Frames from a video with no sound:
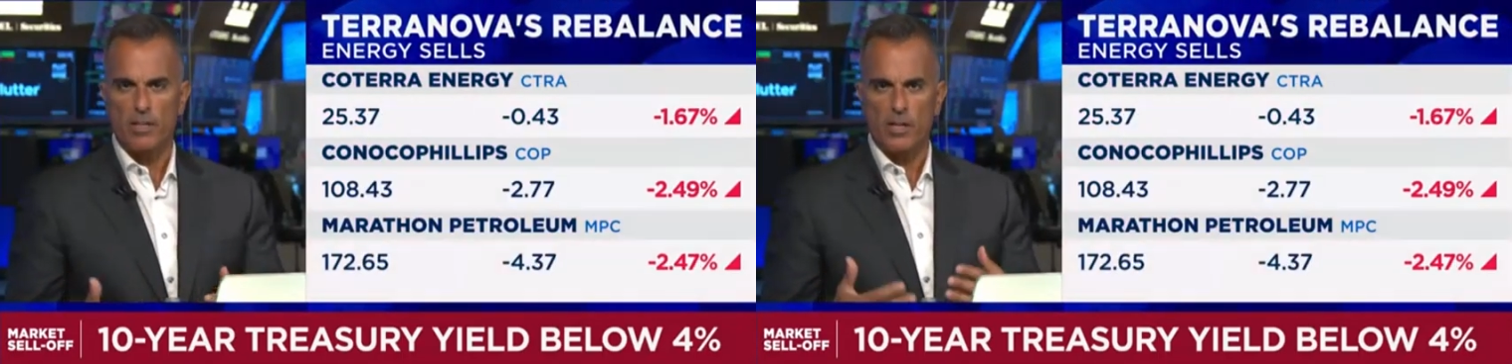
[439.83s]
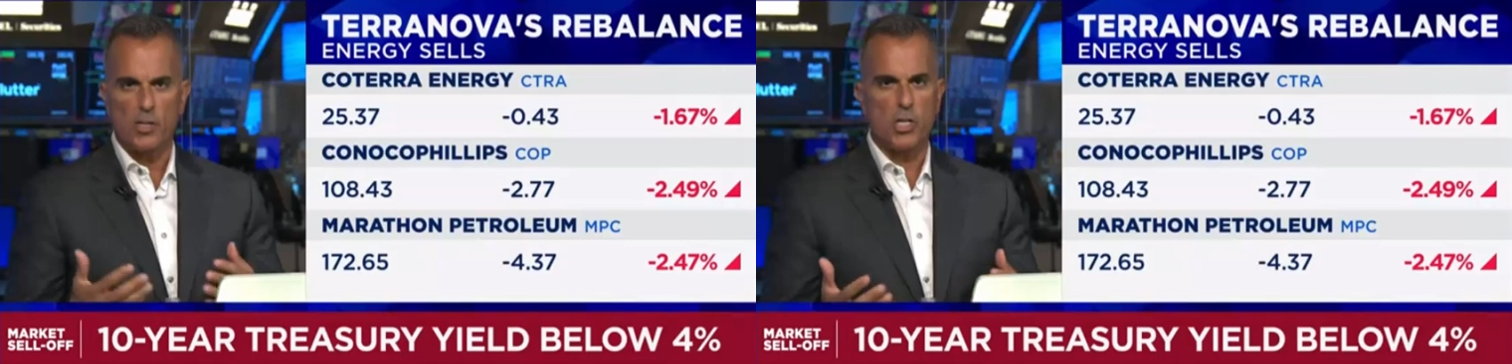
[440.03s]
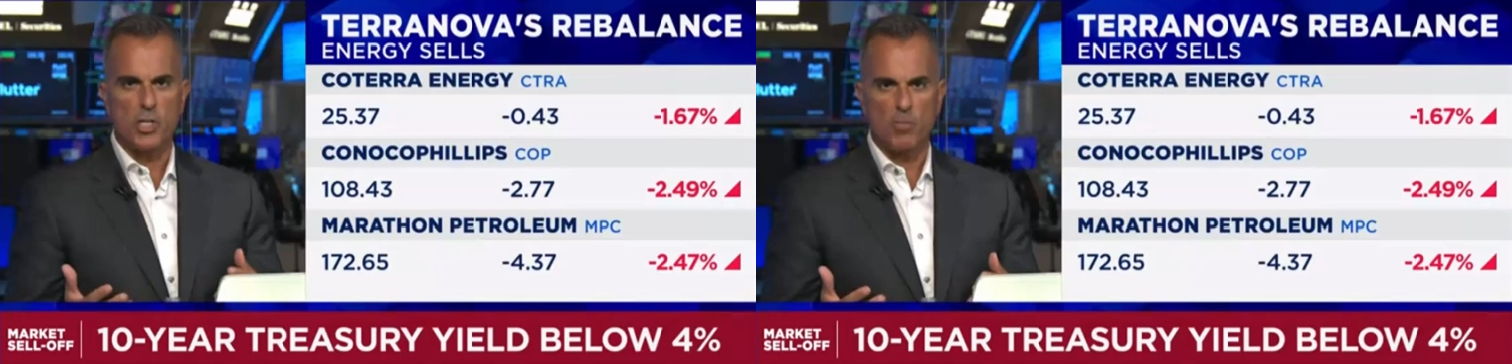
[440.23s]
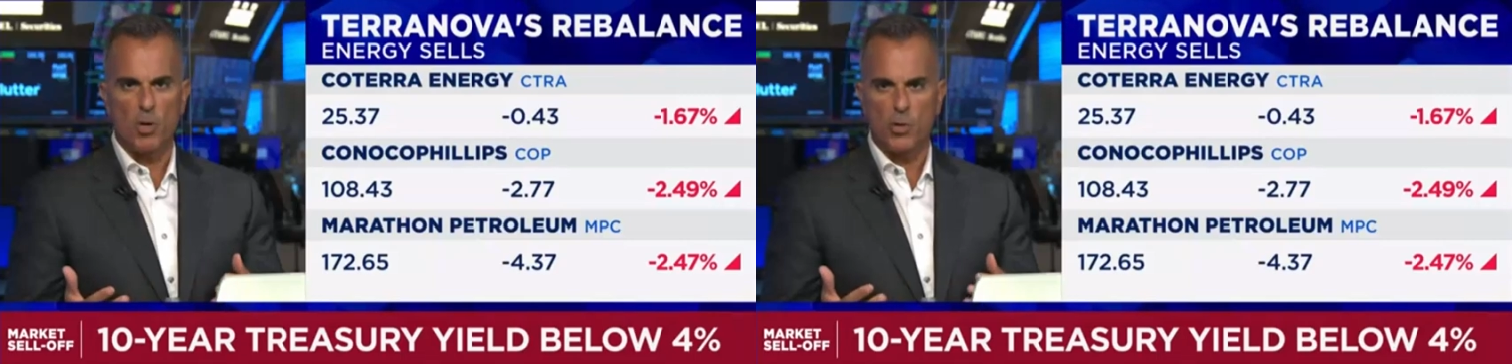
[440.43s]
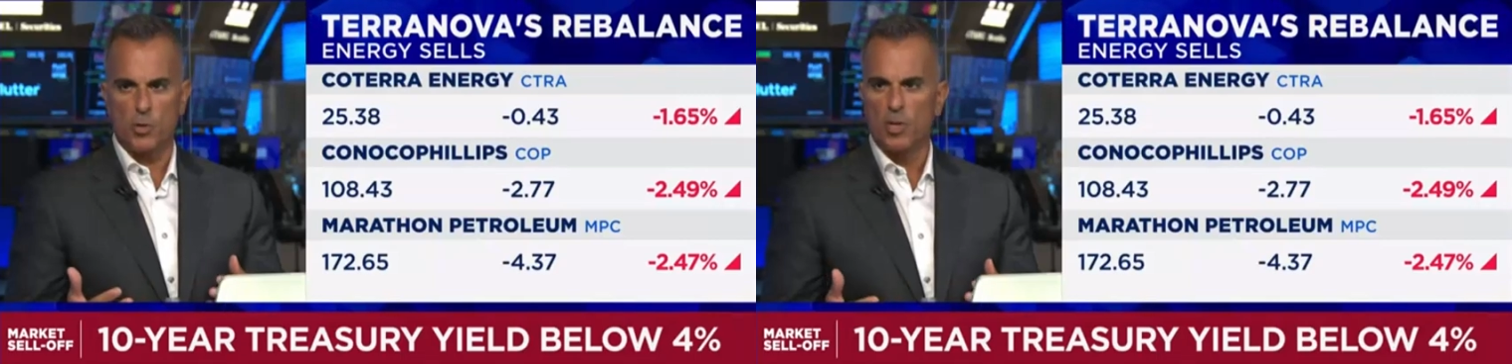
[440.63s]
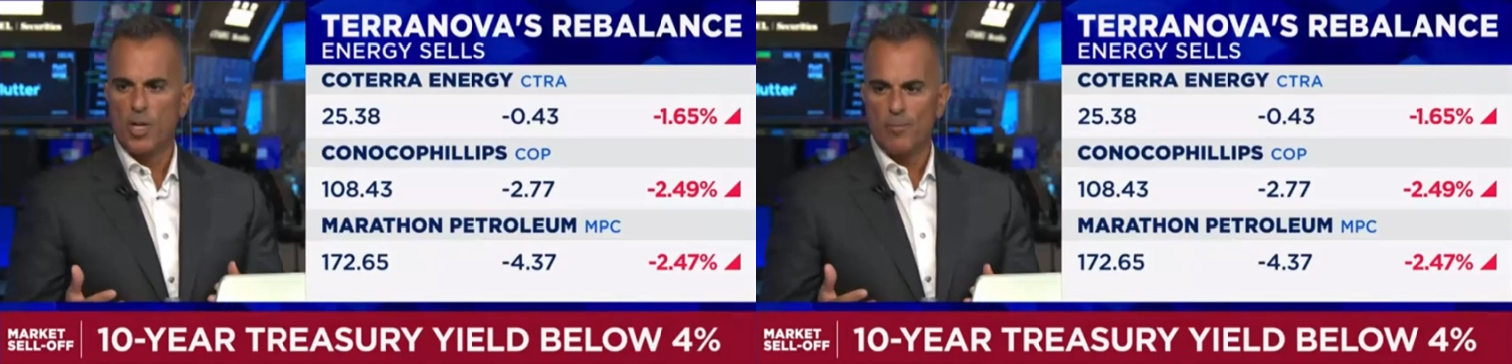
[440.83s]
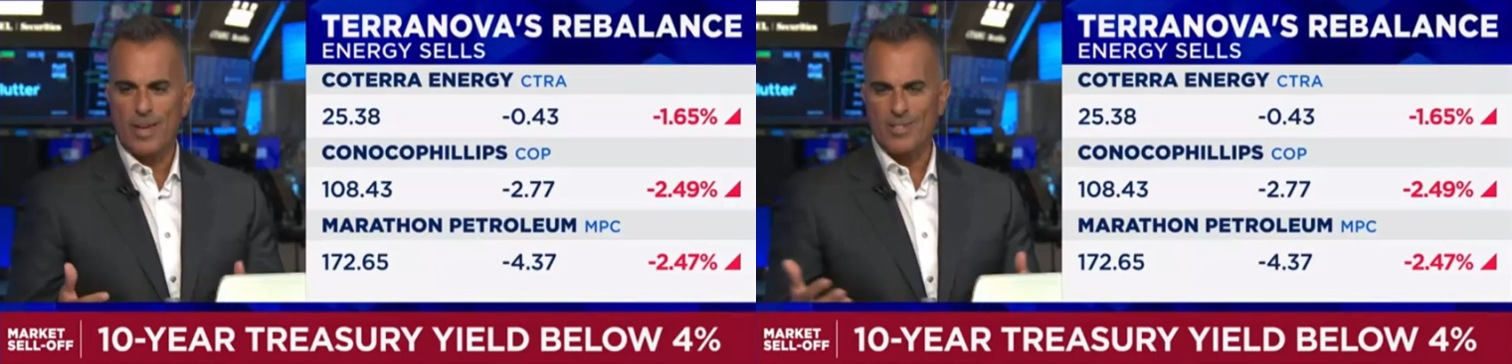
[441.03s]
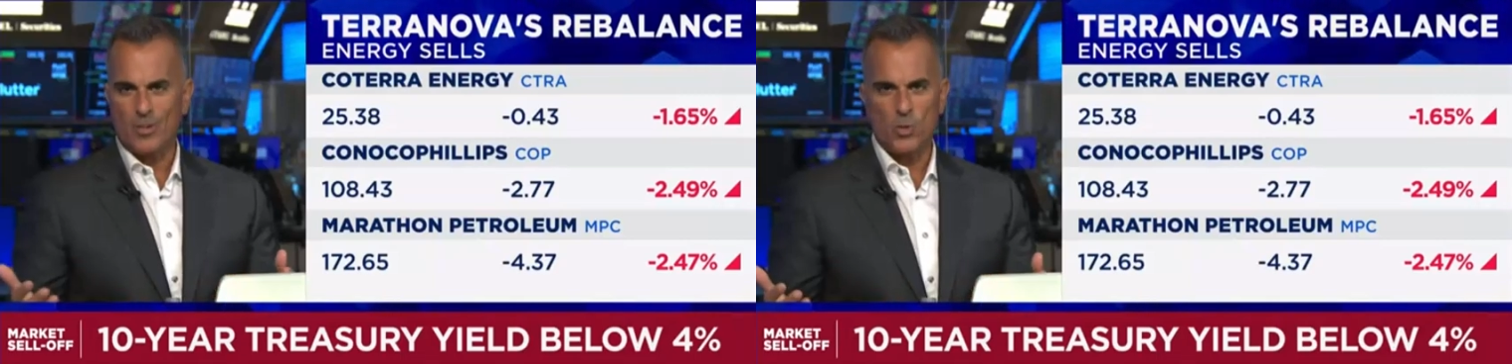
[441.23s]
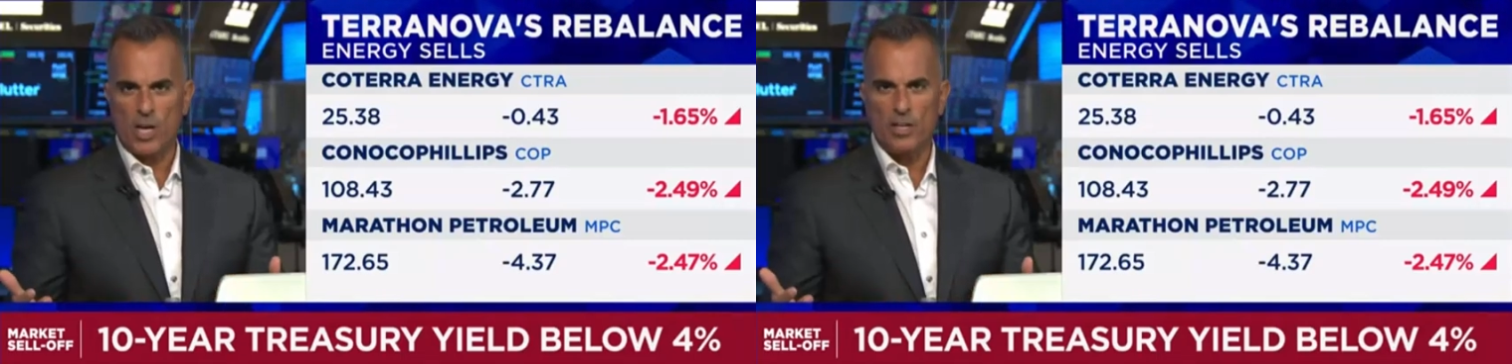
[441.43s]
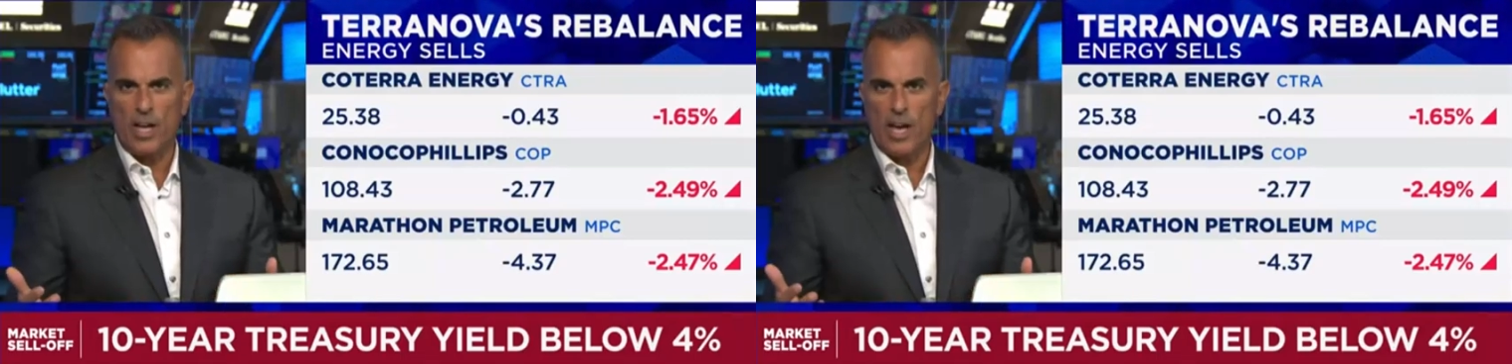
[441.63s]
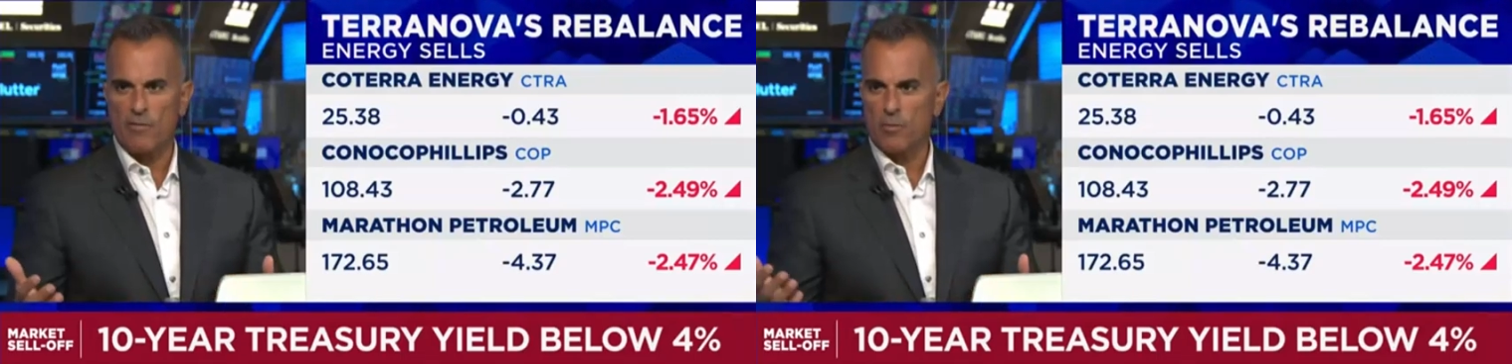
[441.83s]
The energy exposure basically was cut in half